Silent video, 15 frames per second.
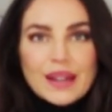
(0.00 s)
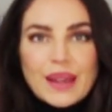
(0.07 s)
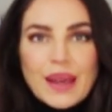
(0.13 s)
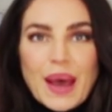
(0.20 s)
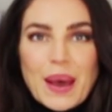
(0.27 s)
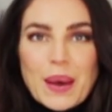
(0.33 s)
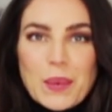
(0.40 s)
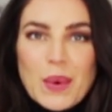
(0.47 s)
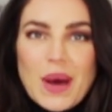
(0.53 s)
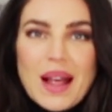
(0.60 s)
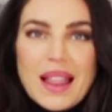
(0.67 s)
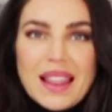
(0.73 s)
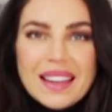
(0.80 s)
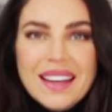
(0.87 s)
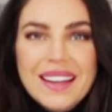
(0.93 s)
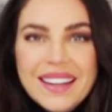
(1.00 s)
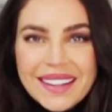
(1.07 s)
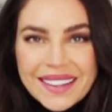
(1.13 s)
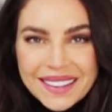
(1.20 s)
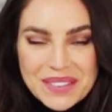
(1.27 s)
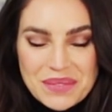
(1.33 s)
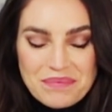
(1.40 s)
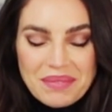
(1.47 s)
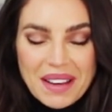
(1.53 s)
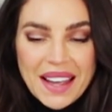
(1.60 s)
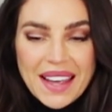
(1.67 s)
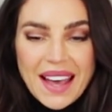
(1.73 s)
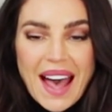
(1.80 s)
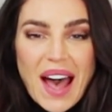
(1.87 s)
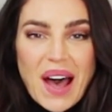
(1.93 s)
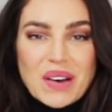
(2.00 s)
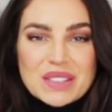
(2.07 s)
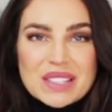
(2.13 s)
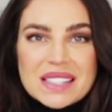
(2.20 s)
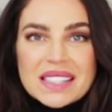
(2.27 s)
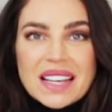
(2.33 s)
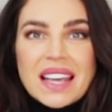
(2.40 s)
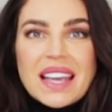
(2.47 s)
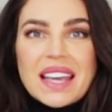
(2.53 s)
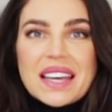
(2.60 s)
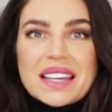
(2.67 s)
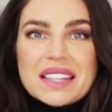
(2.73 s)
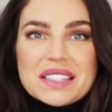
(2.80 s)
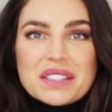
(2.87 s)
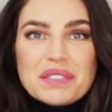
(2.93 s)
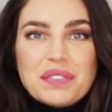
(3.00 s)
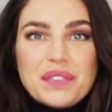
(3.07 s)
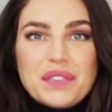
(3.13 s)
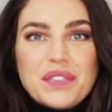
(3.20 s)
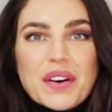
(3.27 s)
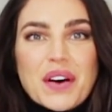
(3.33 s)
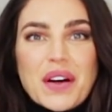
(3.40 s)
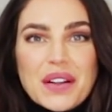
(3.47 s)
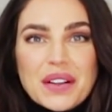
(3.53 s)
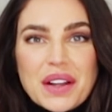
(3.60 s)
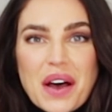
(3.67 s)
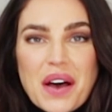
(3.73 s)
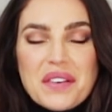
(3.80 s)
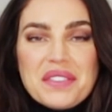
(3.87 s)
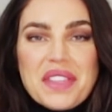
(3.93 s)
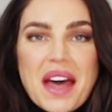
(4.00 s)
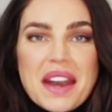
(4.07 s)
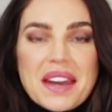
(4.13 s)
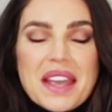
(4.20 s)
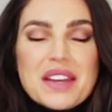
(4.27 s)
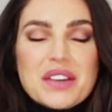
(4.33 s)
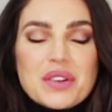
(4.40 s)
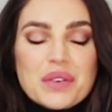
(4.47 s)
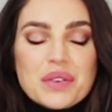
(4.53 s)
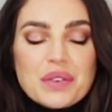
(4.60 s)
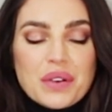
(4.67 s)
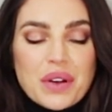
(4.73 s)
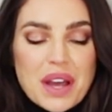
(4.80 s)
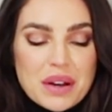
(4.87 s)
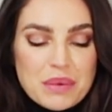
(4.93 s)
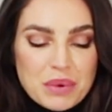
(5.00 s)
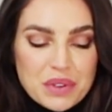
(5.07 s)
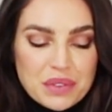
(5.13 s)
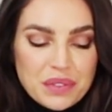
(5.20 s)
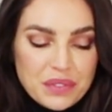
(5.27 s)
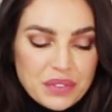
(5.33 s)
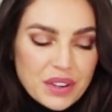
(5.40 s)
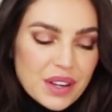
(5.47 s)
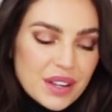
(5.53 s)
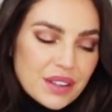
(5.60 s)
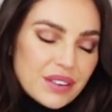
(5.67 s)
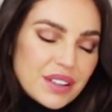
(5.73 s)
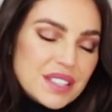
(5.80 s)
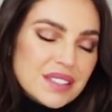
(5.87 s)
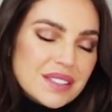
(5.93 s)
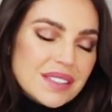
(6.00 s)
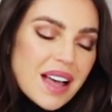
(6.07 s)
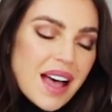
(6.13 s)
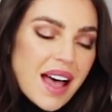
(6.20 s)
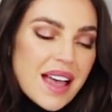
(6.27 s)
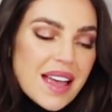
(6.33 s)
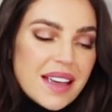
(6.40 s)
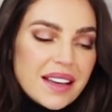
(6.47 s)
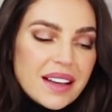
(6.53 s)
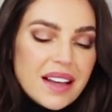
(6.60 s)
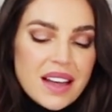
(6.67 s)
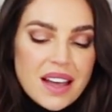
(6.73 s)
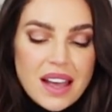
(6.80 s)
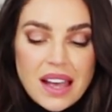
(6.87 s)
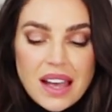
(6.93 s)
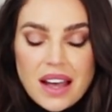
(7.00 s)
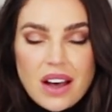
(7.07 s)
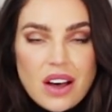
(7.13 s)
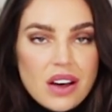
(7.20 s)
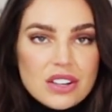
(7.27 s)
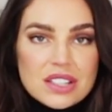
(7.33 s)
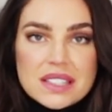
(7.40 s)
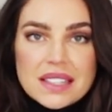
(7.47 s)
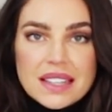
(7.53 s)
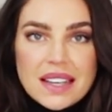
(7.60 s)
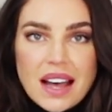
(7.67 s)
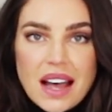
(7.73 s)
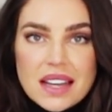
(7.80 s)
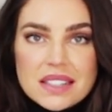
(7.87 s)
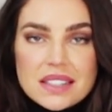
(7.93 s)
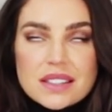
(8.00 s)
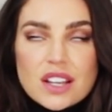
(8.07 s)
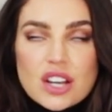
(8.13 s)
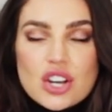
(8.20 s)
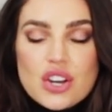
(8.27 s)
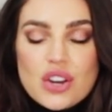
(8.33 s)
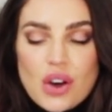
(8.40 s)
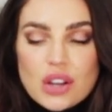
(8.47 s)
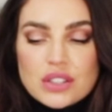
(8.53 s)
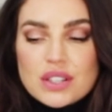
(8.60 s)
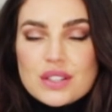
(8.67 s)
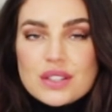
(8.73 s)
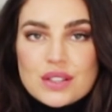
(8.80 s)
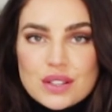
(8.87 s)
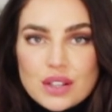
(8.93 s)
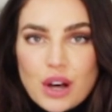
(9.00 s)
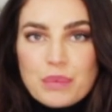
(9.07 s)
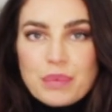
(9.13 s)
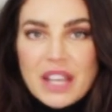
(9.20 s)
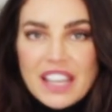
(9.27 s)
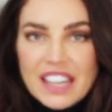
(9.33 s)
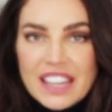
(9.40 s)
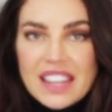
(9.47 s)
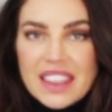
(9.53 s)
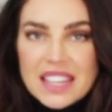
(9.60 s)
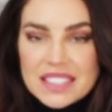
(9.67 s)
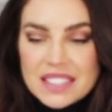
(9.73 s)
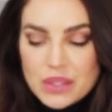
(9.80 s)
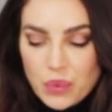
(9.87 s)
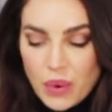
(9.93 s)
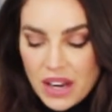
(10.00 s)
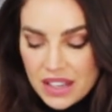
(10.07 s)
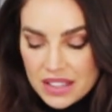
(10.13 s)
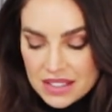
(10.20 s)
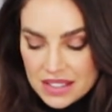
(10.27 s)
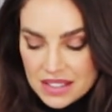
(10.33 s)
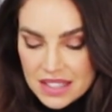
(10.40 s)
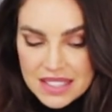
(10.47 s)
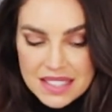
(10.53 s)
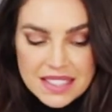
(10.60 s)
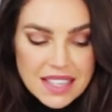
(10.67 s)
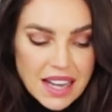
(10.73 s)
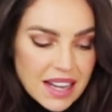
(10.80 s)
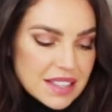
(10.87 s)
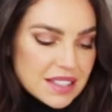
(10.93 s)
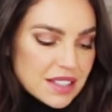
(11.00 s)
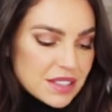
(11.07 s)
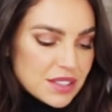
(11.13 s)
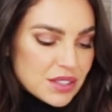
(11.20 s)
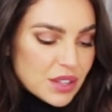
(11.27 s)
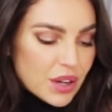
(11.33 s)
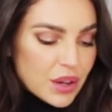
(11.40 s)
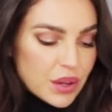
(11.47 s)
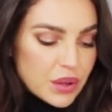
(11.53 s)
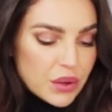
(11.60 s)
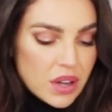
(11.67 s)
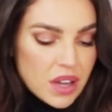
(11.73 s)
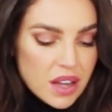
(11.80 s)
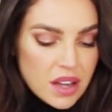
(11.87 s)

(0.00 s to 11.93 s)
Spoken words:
Okay, well, my house is full of that incredible fragrance. Honestly, I just cannot stop eating this when it's done. So